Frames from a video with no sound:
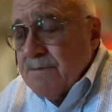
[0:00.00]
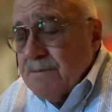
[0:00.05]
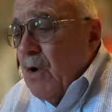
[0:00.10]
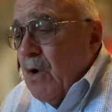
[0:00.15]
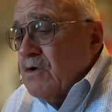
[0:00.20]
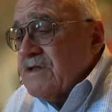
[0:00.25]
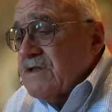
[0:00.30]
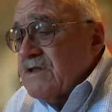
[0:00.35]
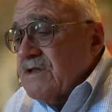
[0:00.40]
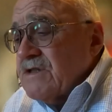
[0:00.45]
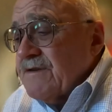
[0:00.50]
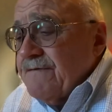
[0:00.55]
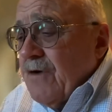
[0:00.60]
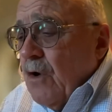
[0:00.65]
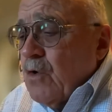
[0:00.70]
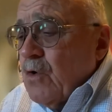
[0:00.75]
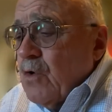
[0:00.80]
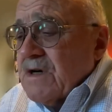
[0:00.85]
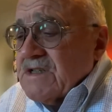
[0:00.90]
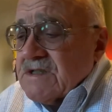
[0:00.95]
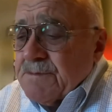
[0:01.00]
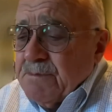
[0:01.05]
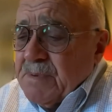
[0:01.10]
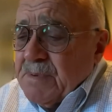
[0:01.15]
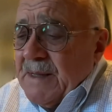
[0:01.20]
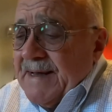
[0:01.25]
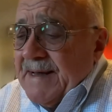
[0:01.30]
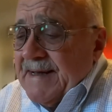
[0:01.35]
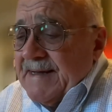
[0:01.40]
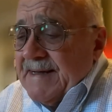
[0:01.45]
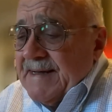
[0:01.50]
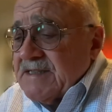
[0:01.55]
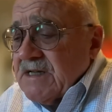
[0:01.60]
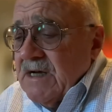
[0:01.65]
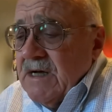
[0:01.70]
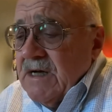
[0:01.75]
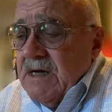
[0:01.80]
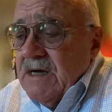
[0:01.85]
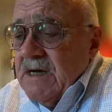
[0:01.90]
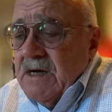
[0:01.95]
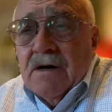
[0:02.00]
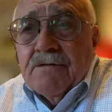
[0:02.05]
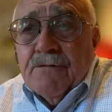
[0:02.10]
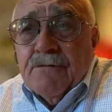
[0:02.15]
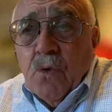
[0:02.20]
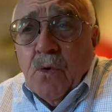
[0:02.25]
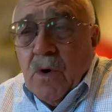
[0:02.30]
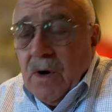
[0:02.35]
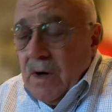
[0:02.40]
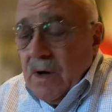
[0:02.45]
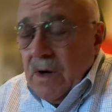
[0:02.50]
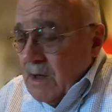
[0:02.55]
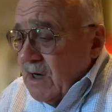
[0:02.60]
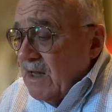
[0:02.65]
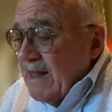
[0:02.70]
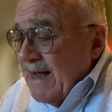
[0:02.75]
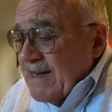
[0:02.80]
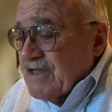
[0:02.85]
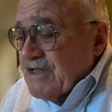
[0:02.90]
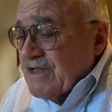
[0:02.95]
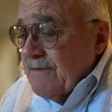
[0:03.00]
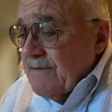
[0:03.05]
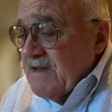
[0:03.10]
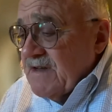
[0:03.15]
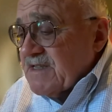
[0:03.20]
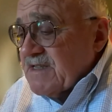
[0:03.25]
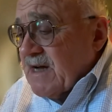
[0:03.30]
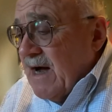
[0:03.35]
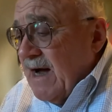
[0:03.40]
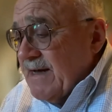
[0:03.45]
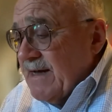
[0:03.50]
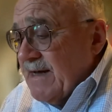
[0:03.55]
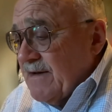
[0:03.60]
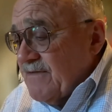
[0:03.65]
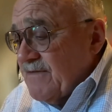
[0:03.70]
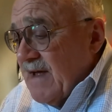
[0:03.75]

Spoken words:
most focused place for collection of this kind of